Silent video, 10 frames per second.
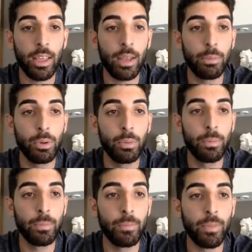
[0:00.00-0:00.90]
and
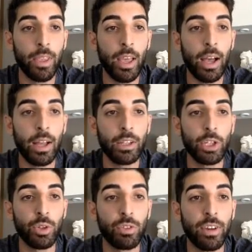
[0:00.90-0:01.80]
boom,
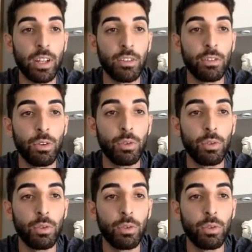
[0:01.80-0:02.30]
Joseph Ali's News